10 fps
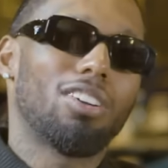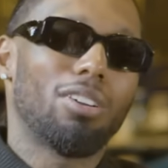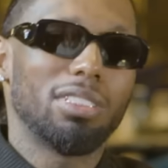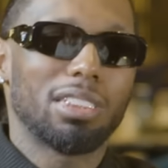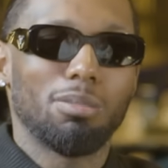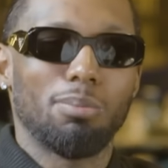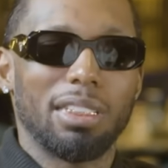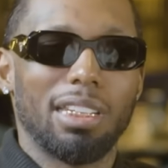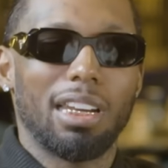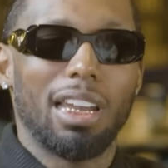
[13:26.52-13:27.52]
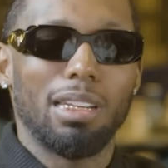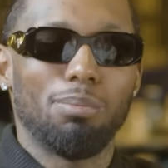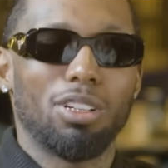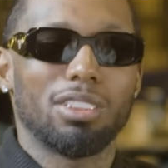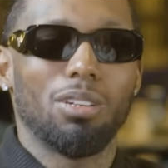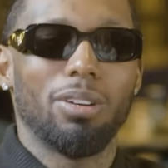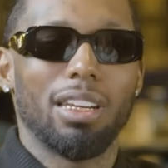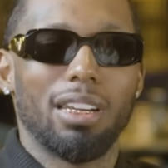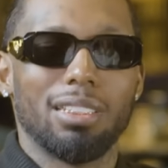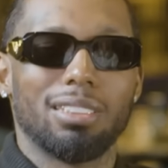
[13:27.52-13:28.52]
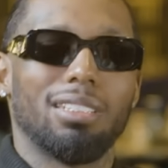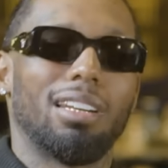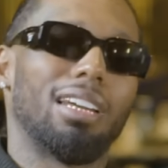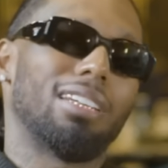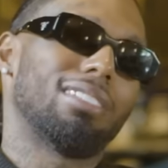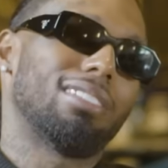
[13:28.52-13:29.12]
can't really sleep with my dad, like he passed away in it, so like.